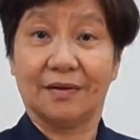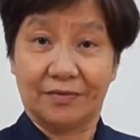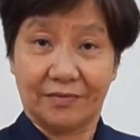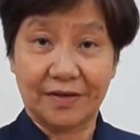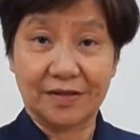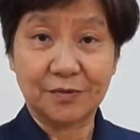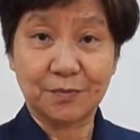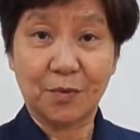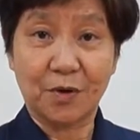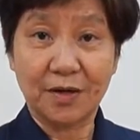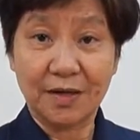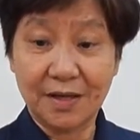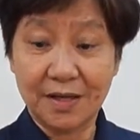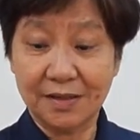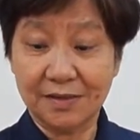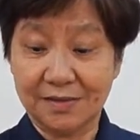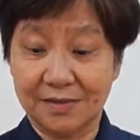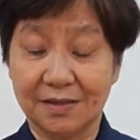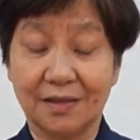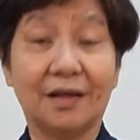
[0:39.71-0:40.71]
Response
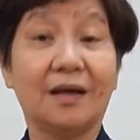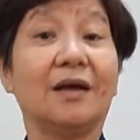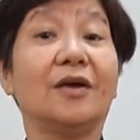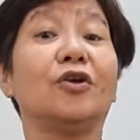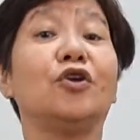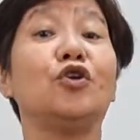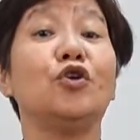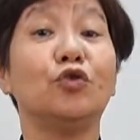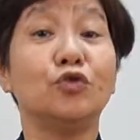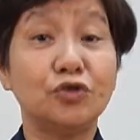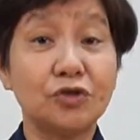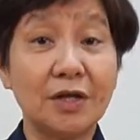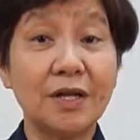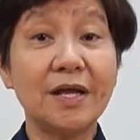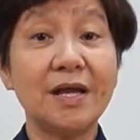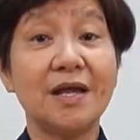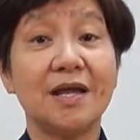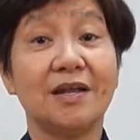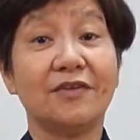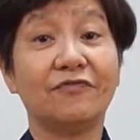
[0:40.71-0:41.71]
is
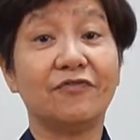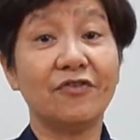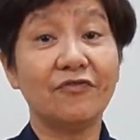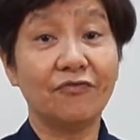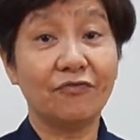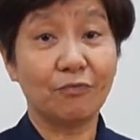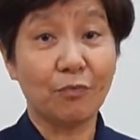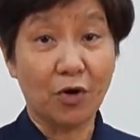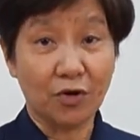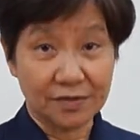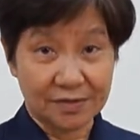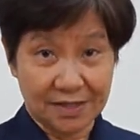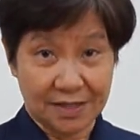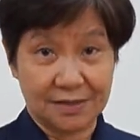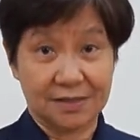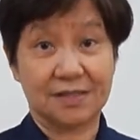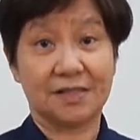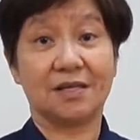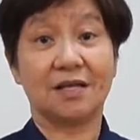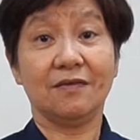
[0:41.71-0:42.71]
usually infant more
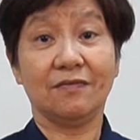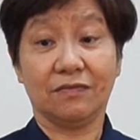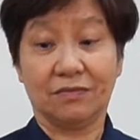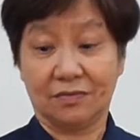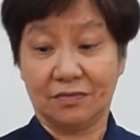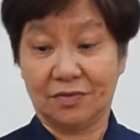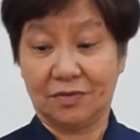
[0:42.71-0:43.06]
sensitive